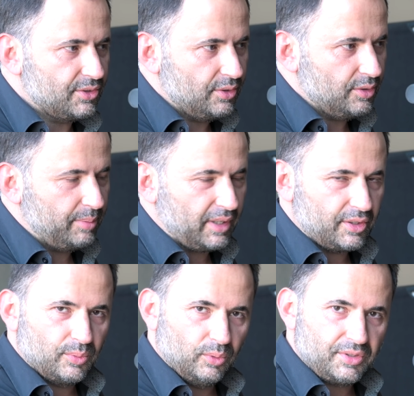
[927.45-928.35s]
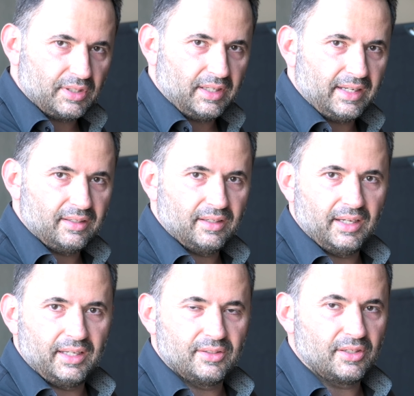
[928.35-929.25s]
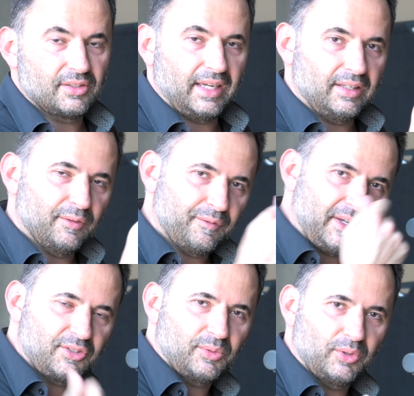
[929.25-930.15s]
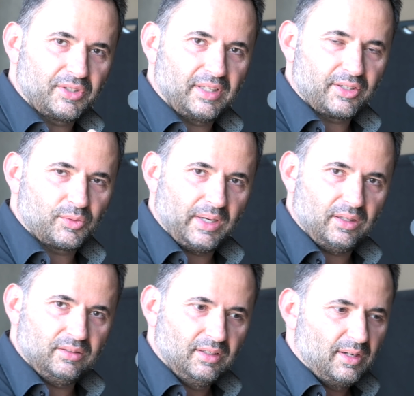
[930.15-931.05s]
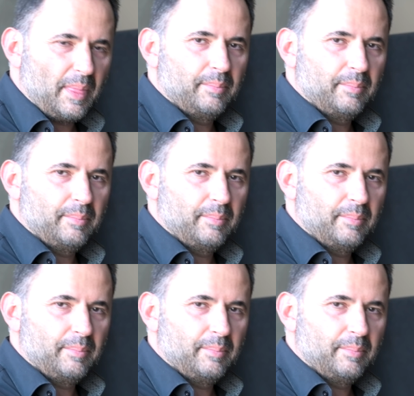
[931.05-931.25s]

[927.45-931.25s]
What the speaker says: turn the body towards the light and the face towards the light as well.